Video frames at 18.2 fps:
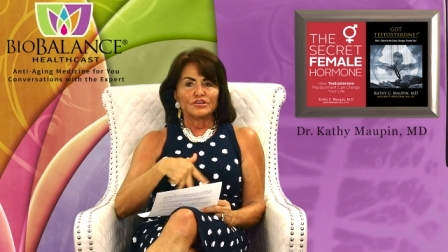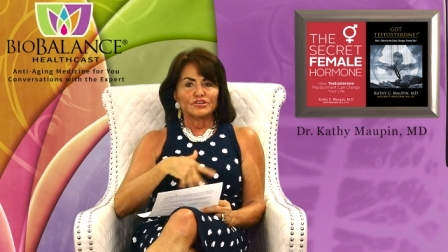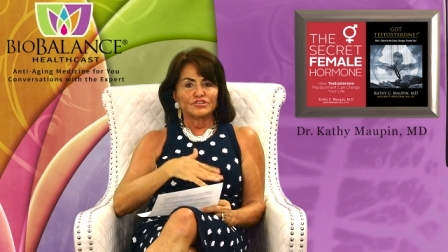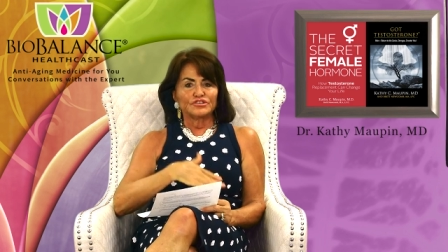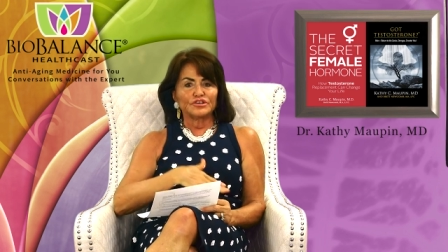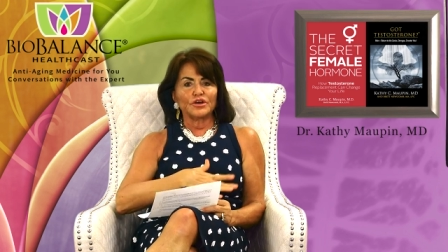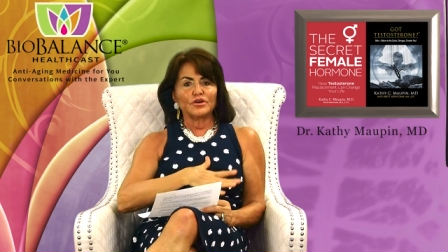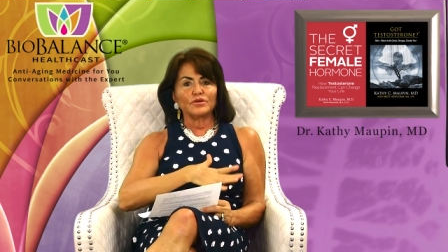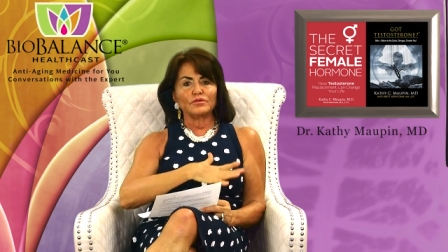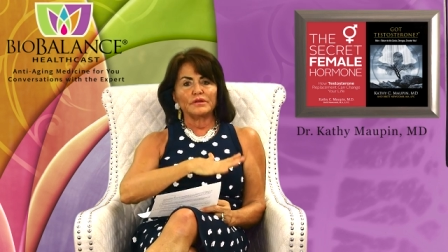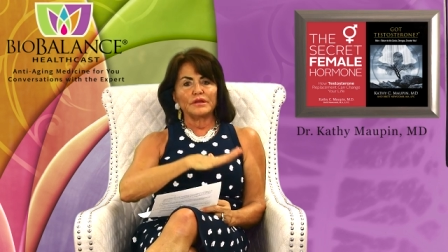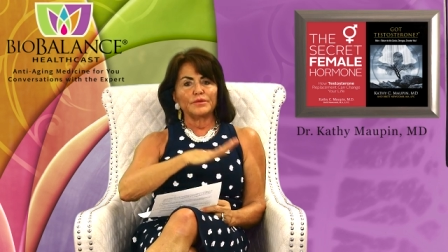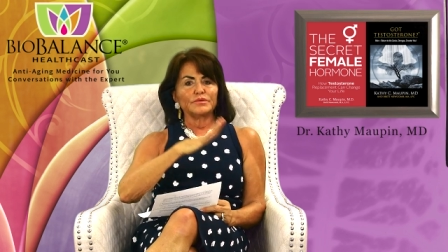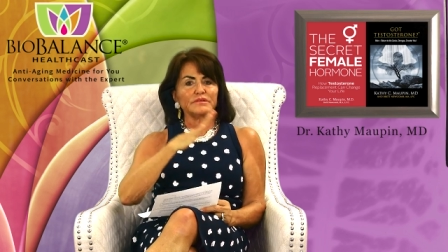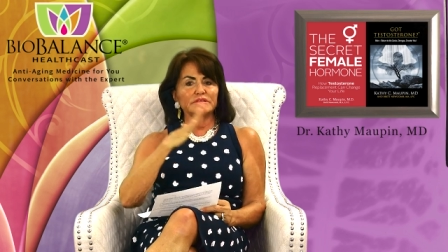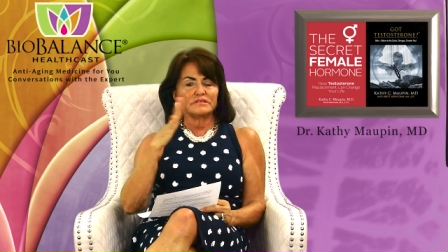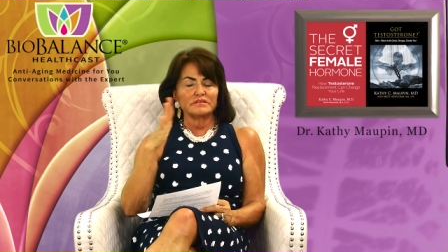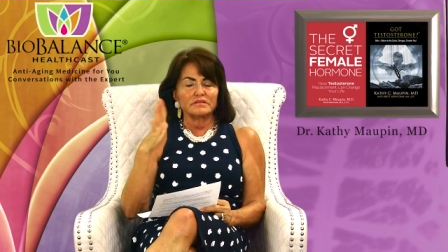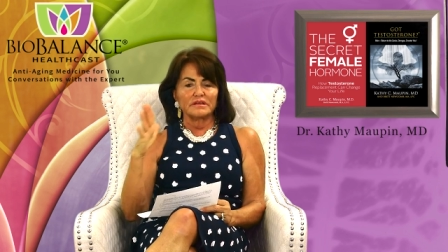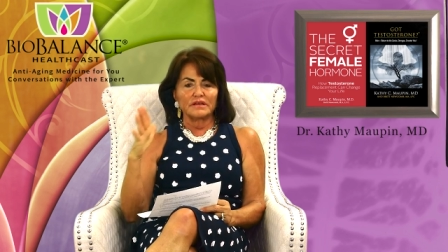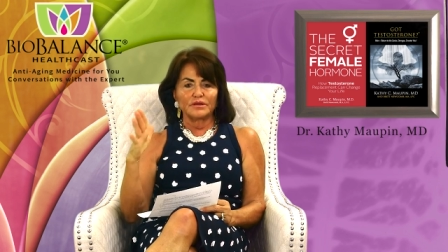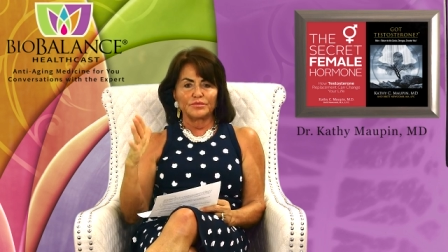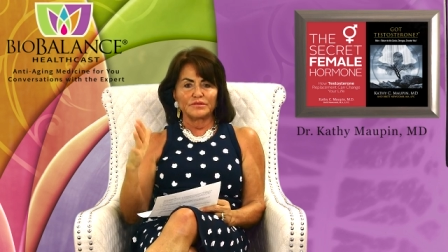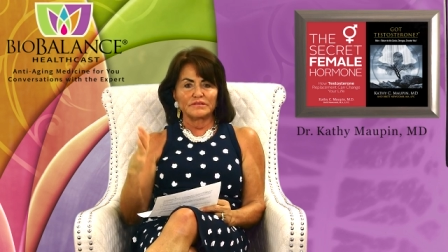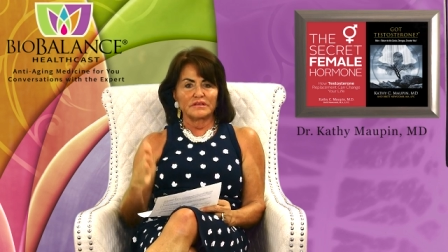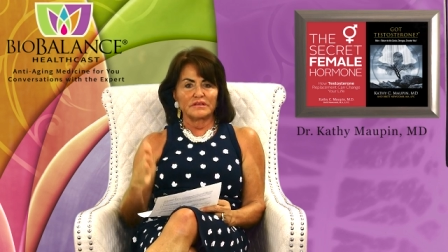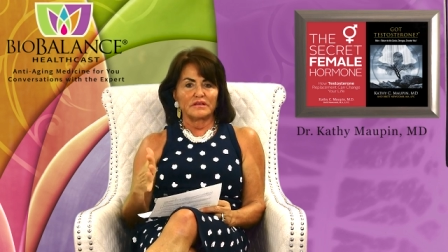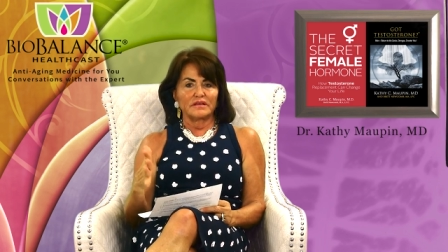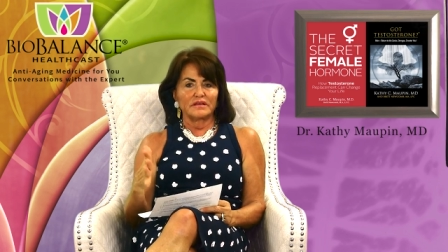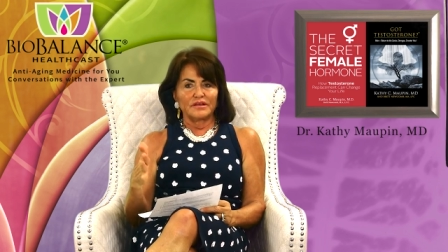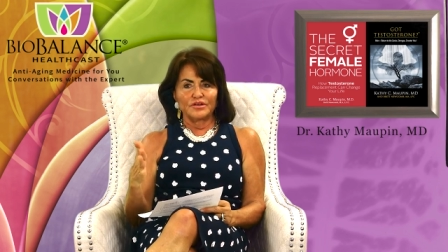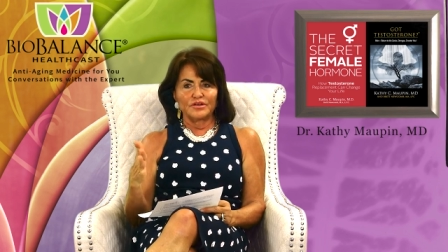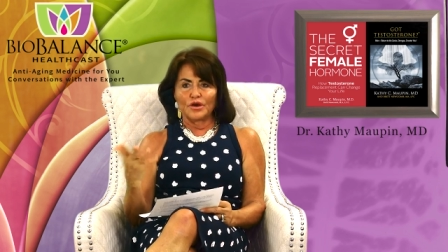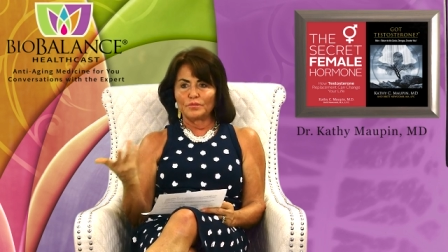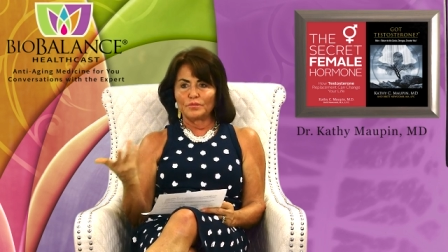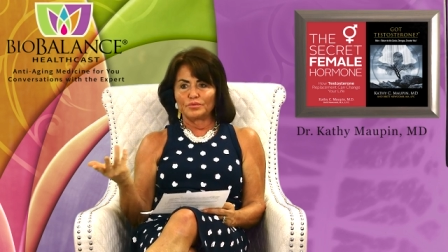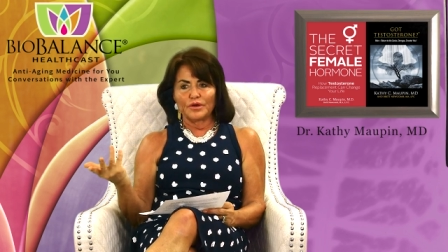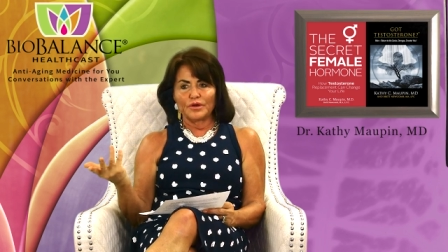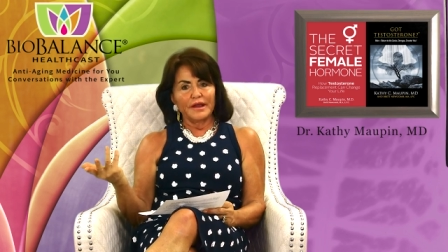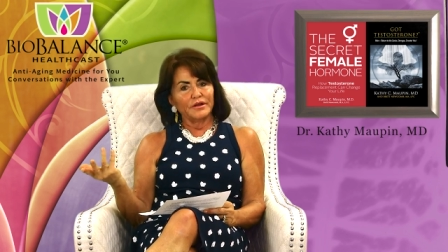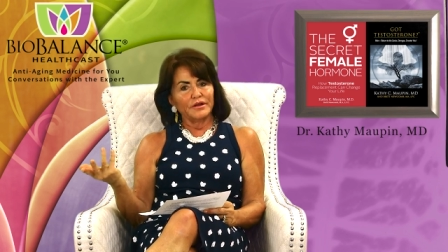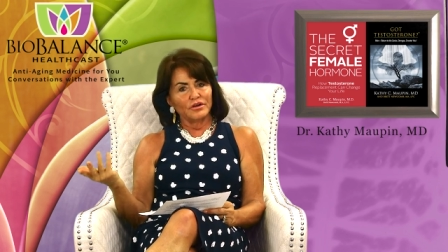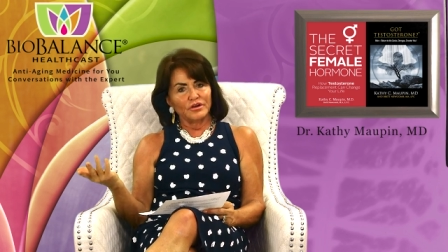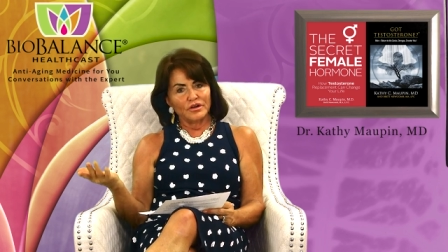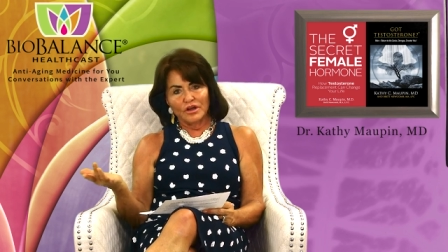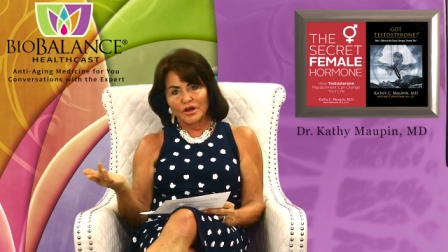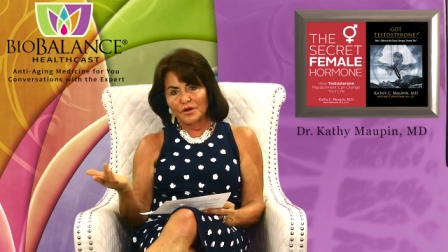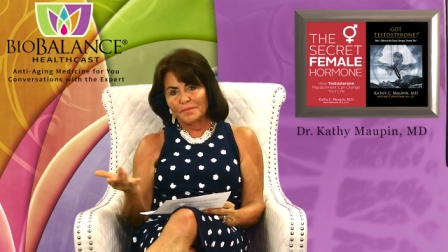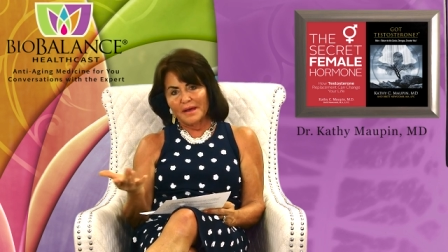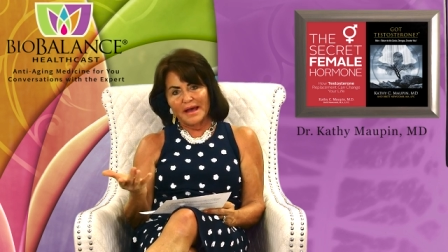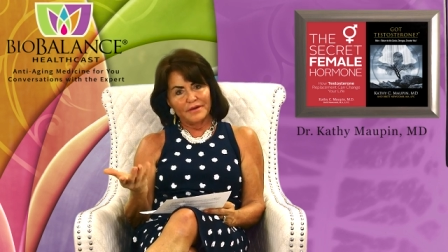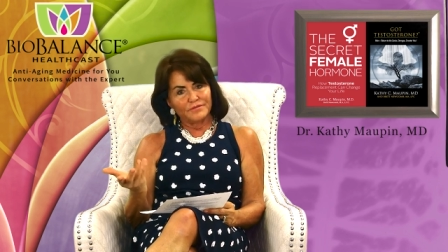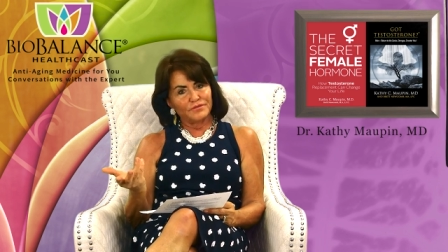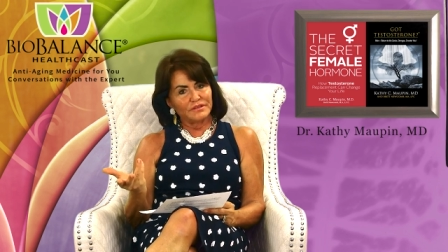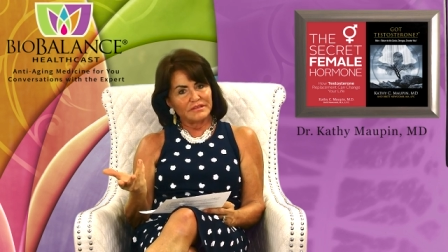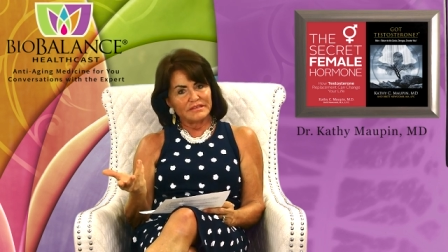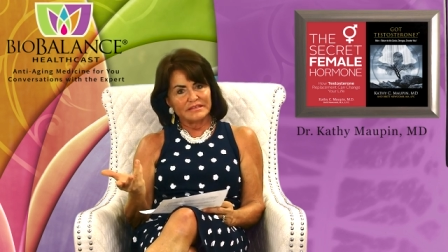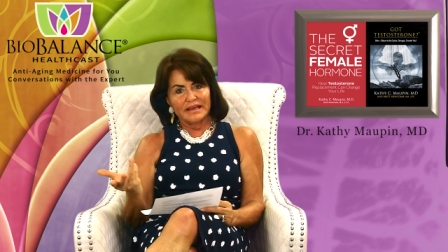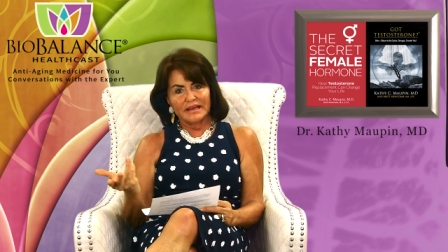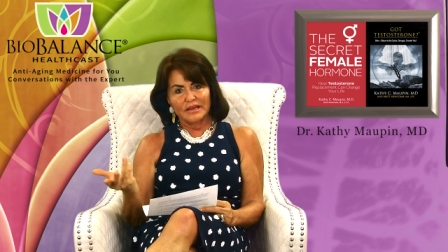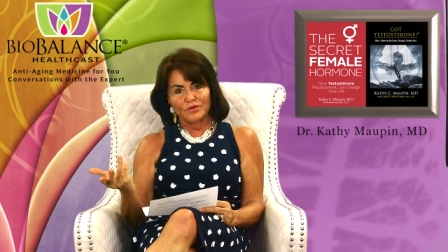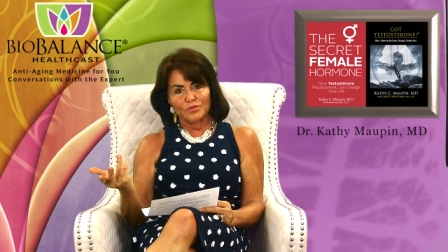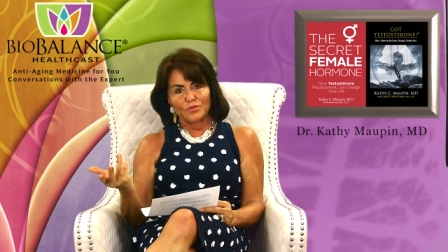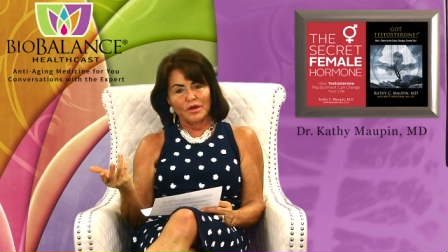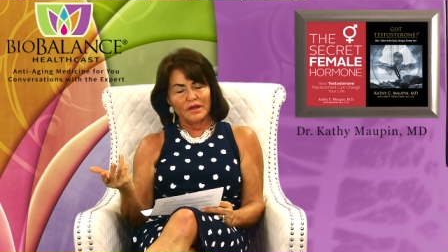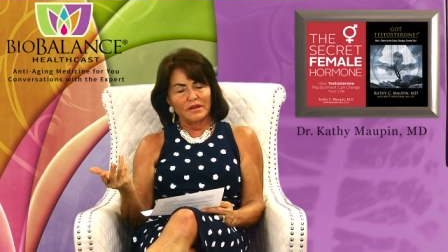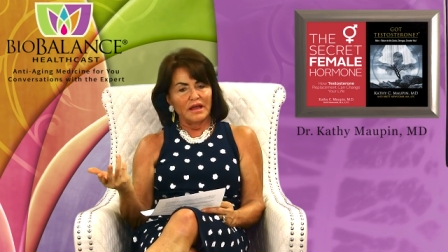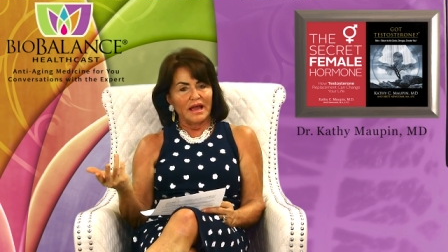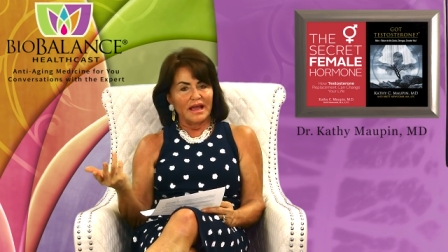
So it was it was a, a no-brainer to go back for the second one.